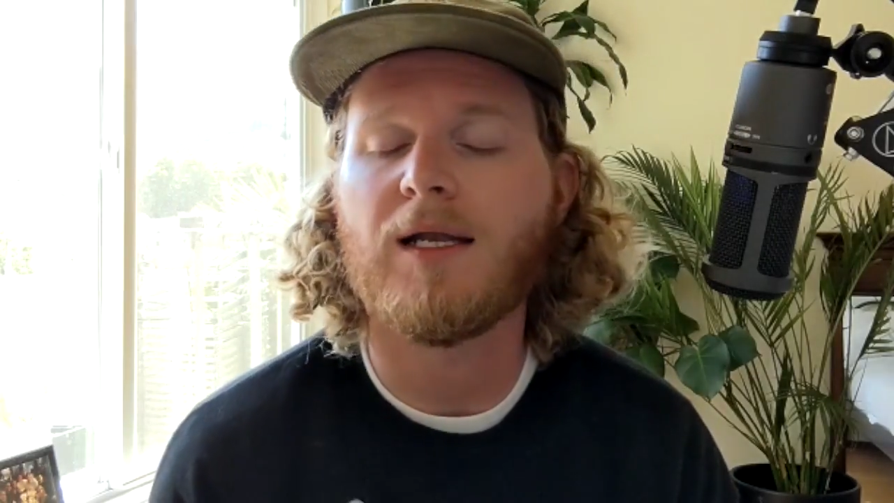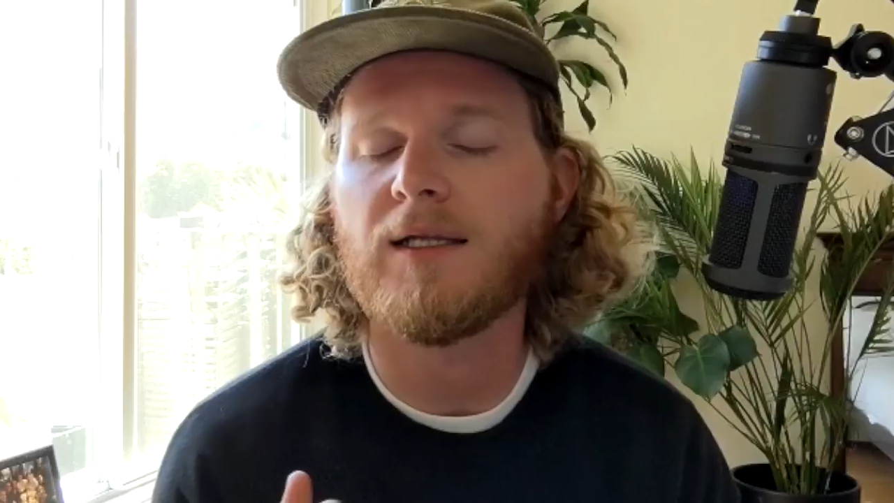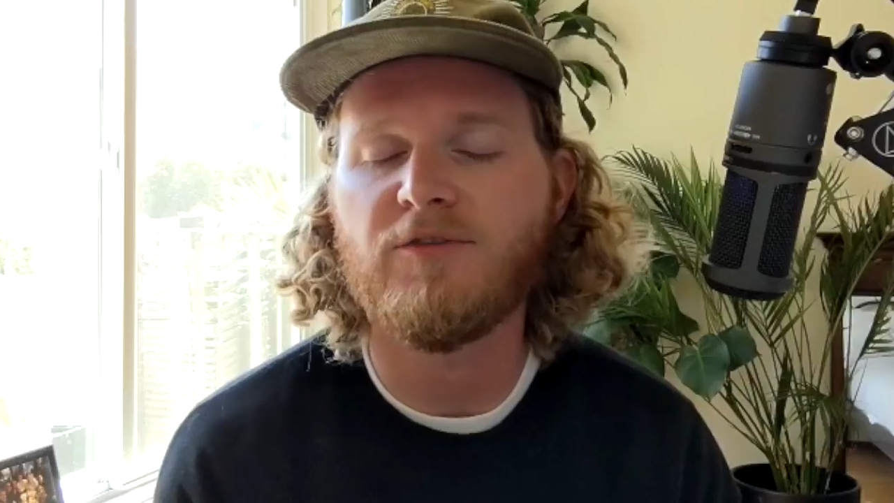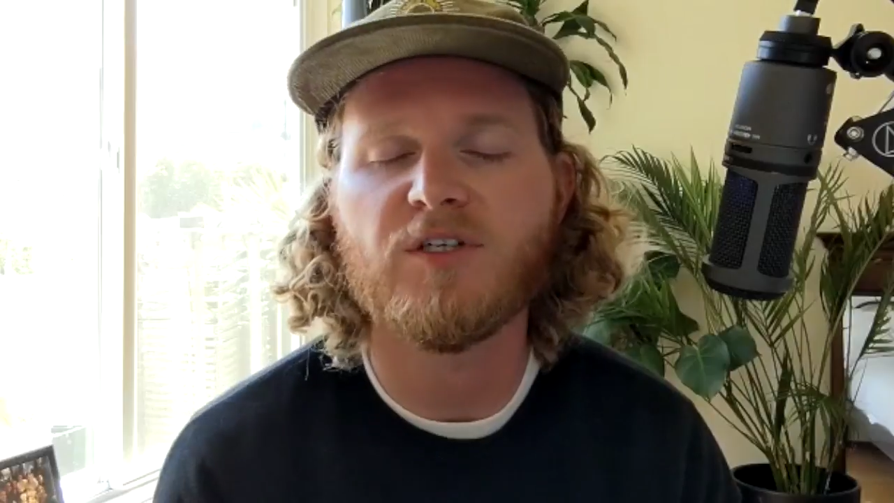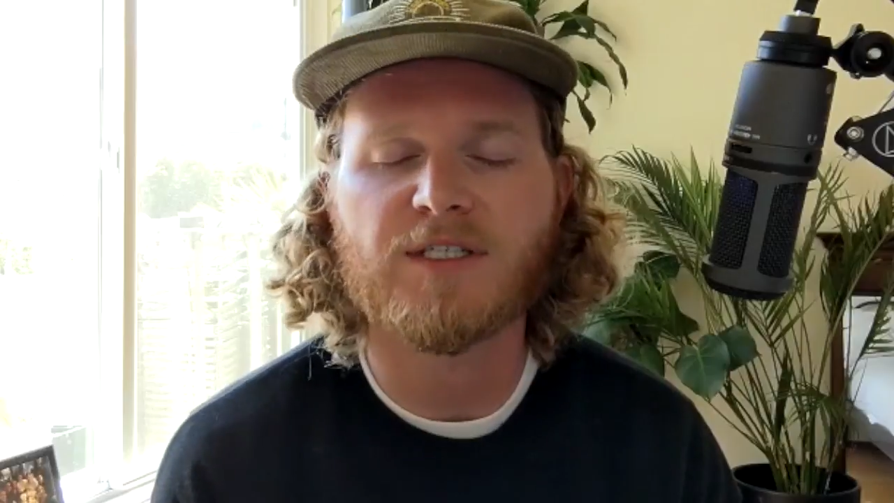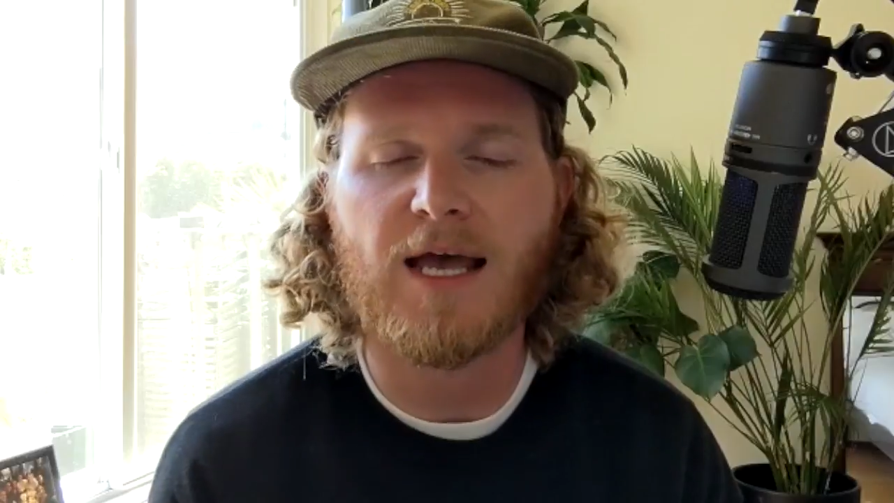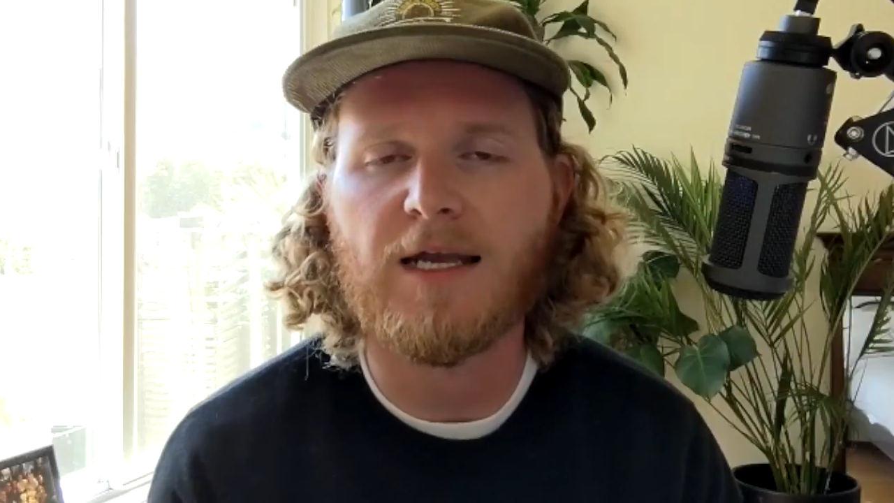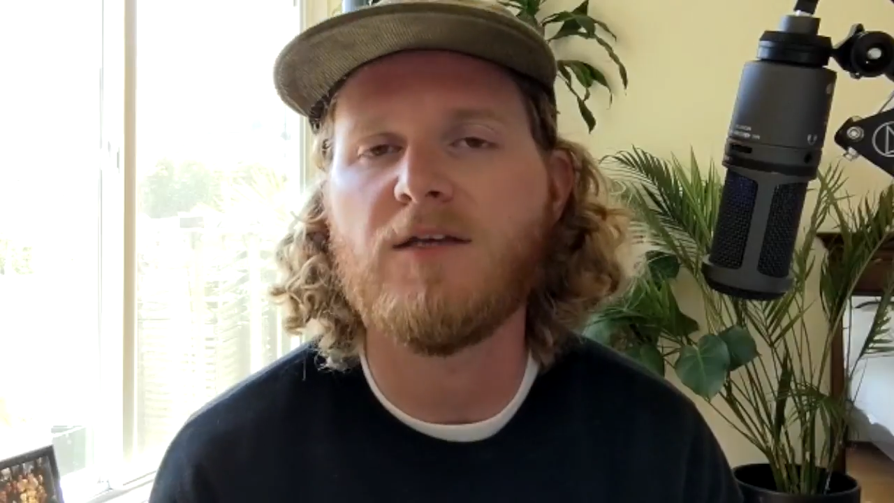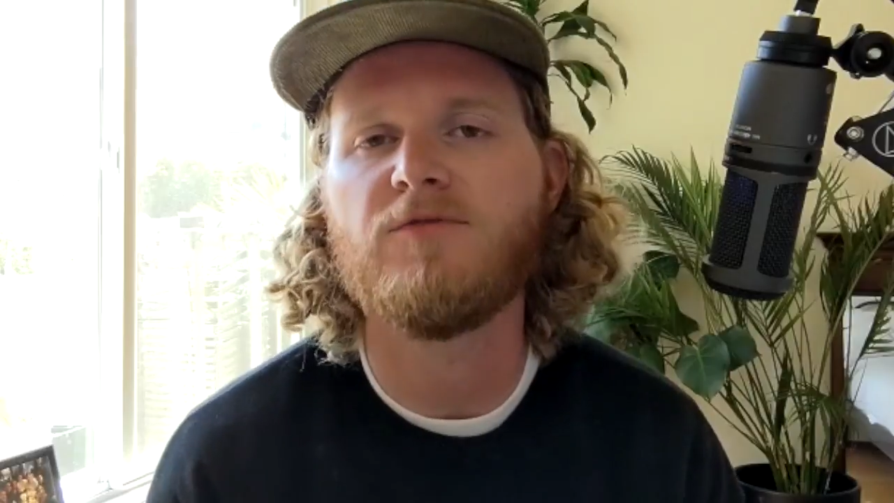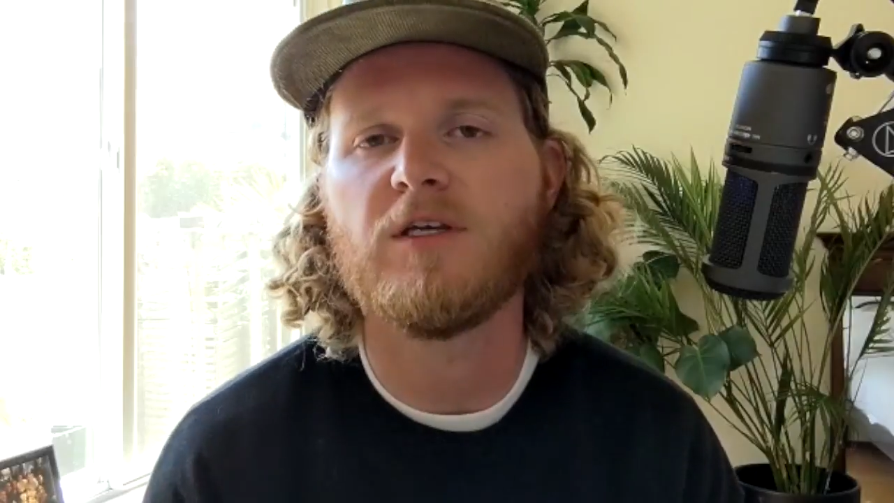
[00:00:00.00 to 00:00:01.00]
and leave us
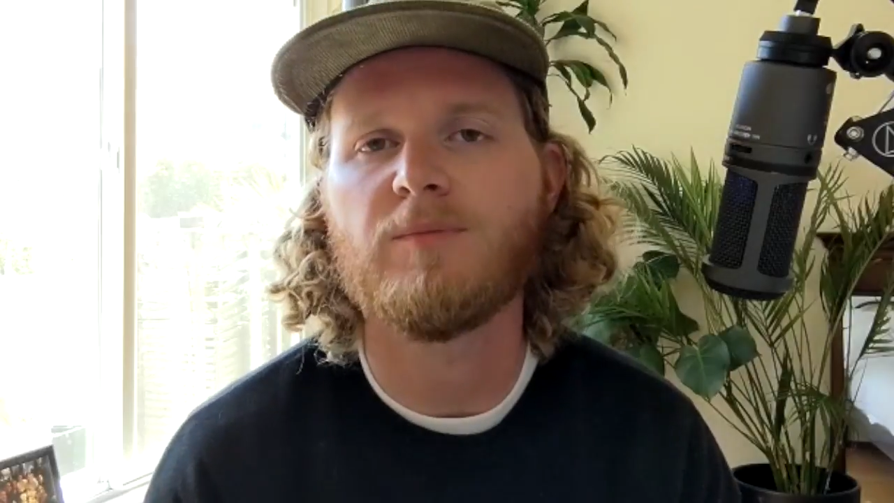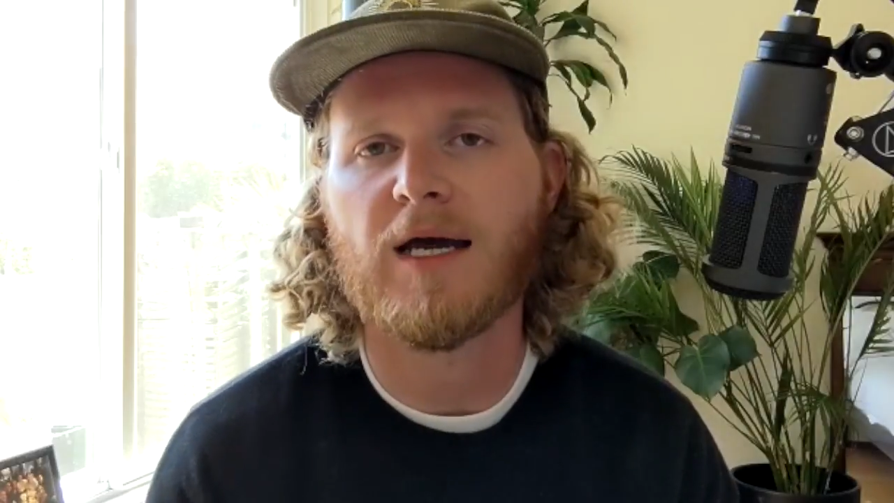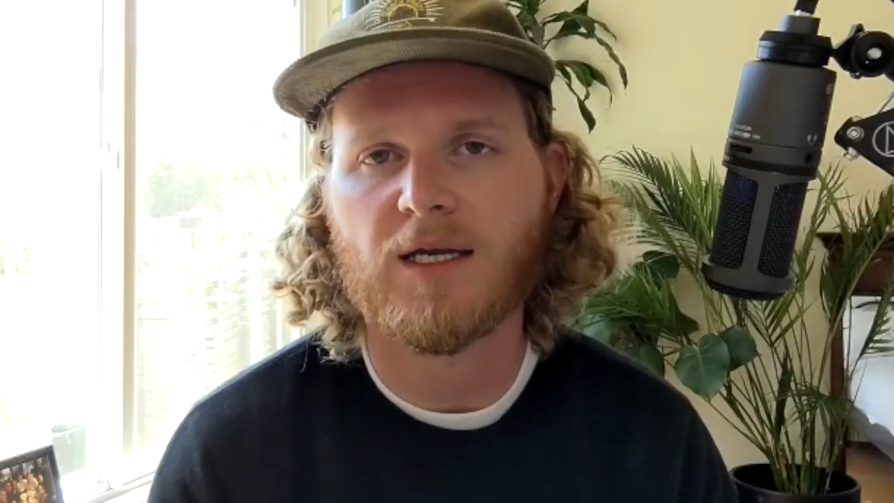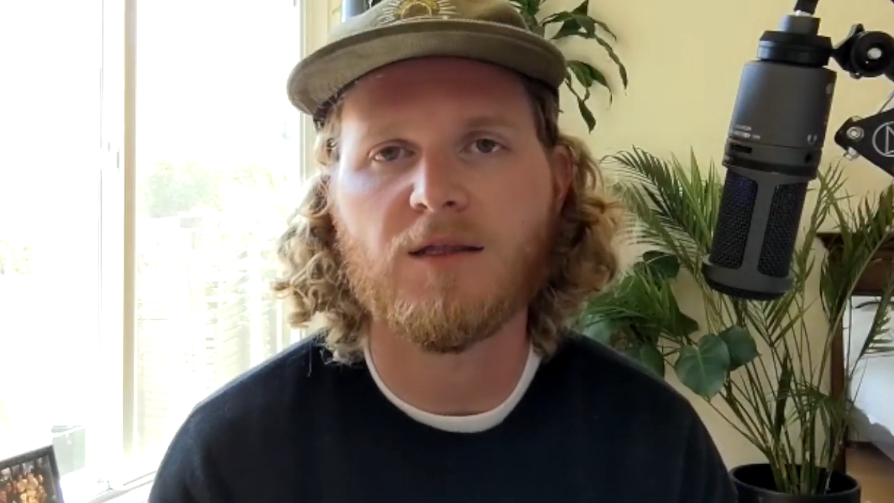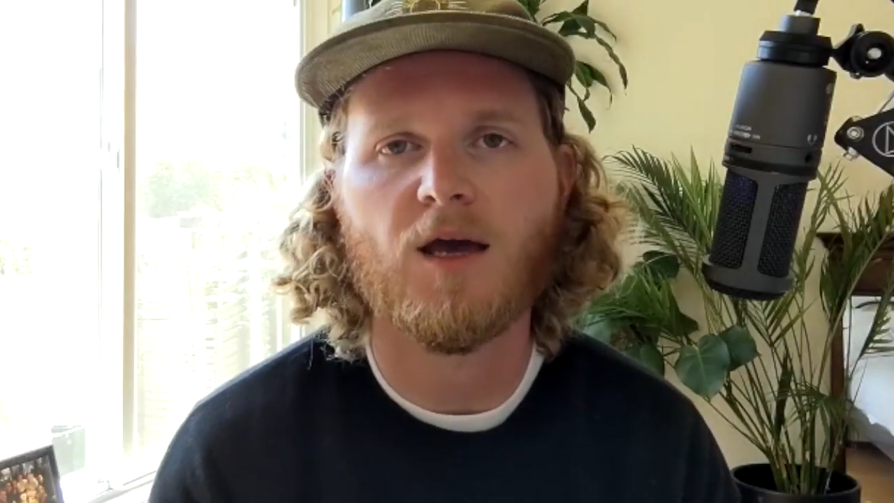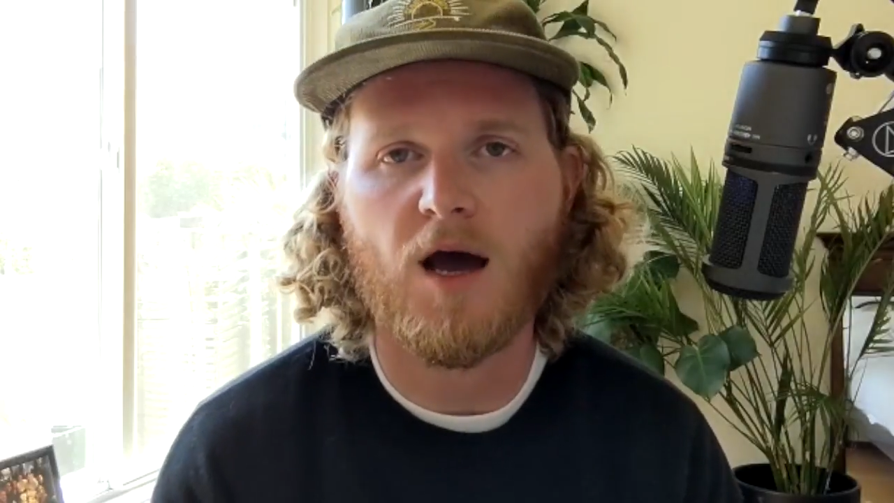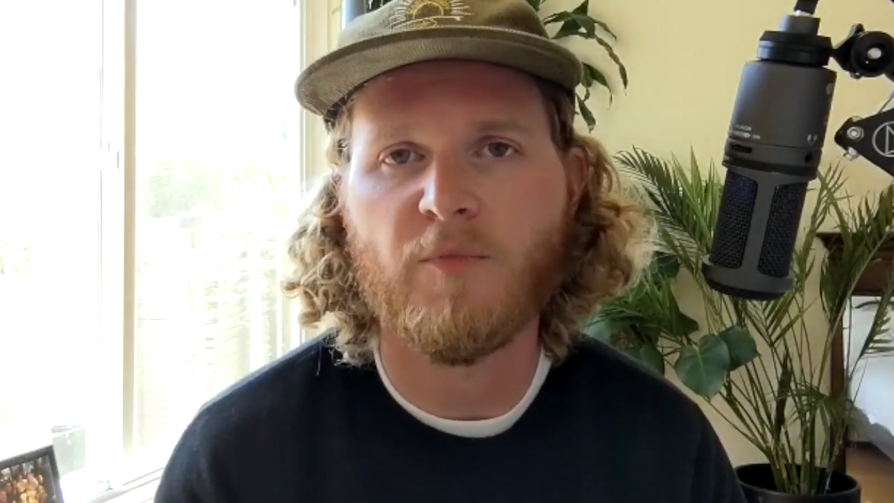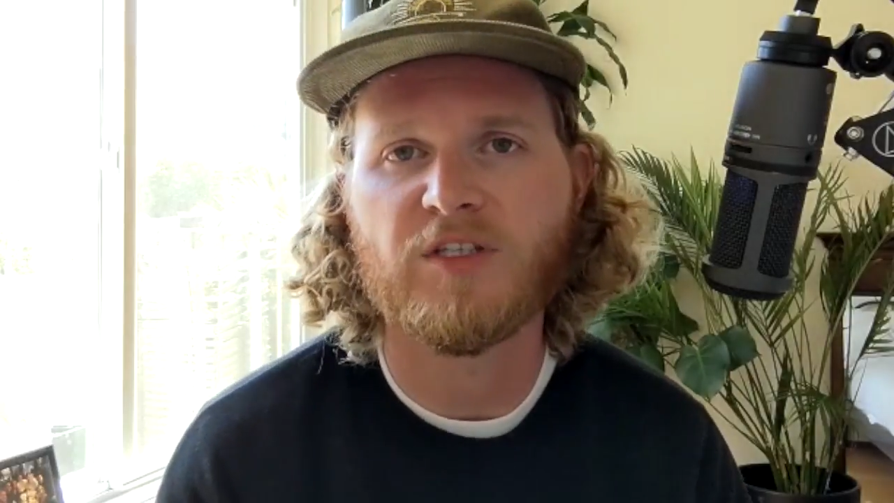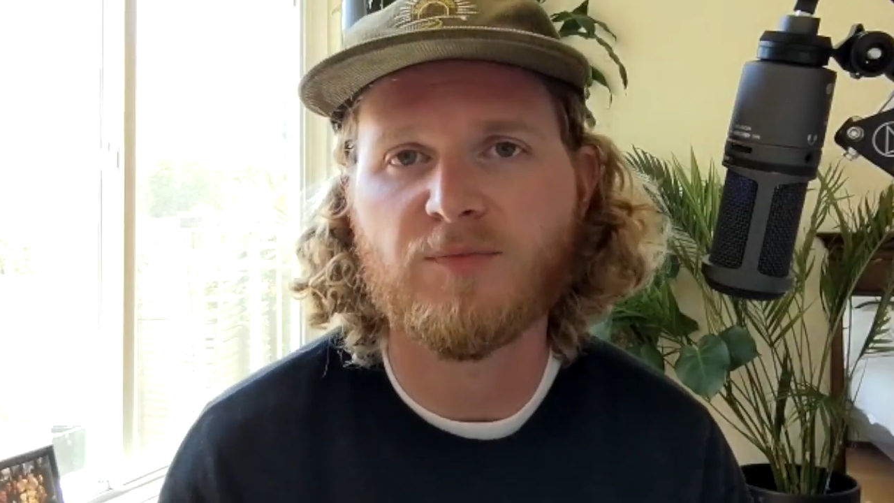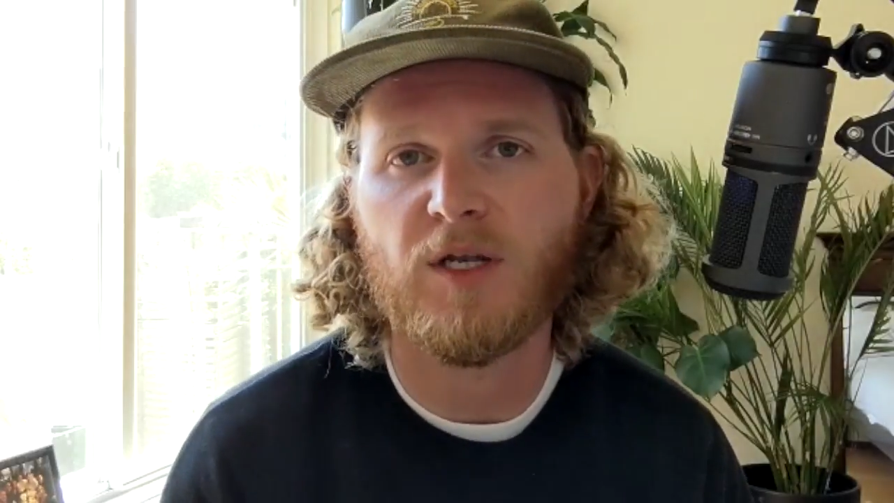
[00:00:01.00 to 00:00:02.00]
any feedback in the
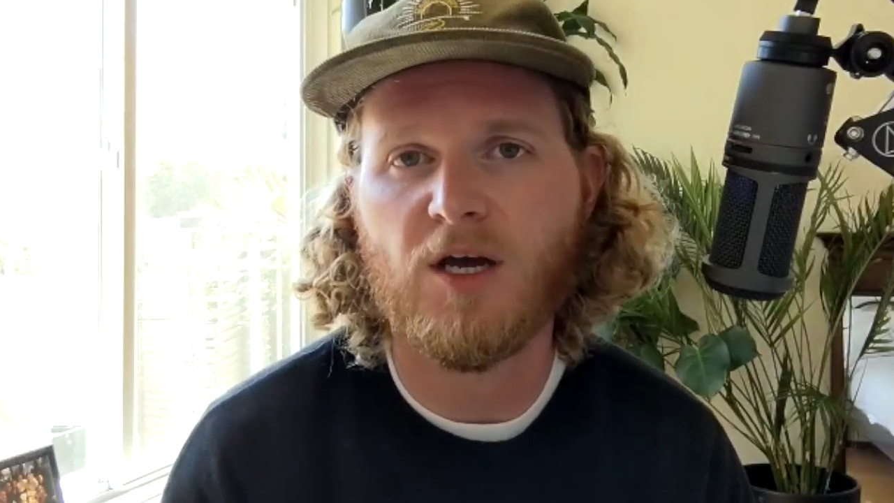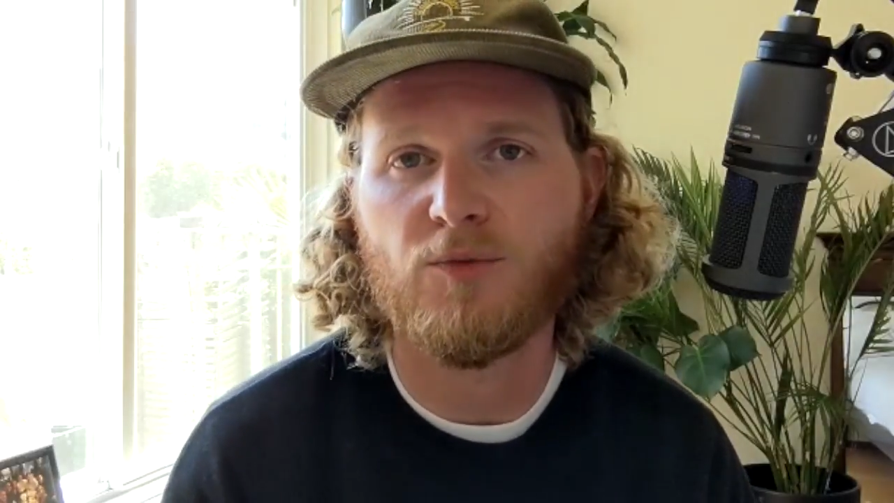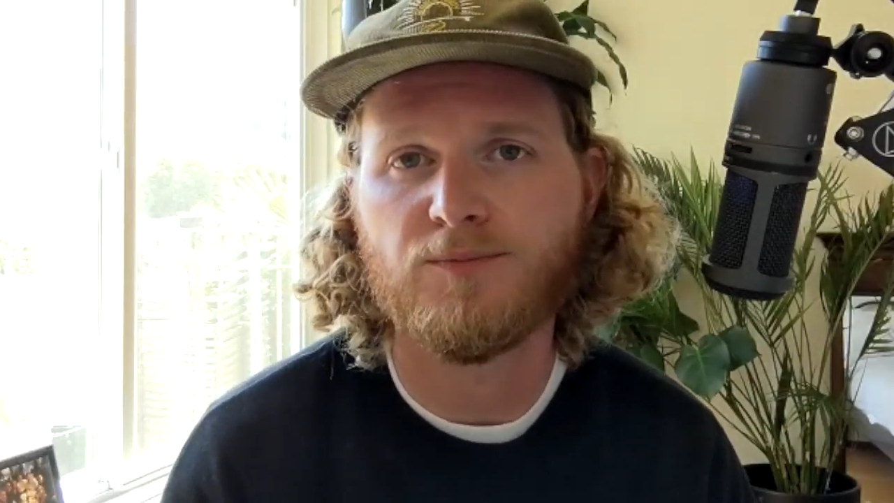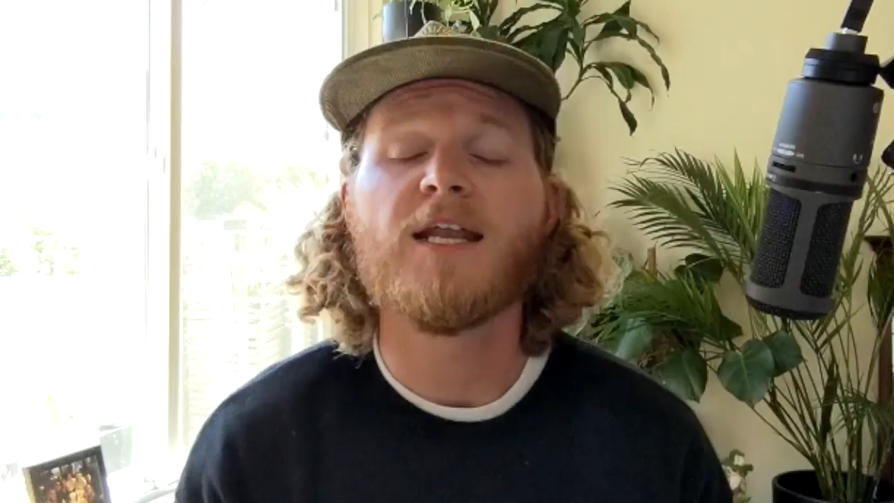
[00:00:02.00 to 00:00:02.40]
comments below.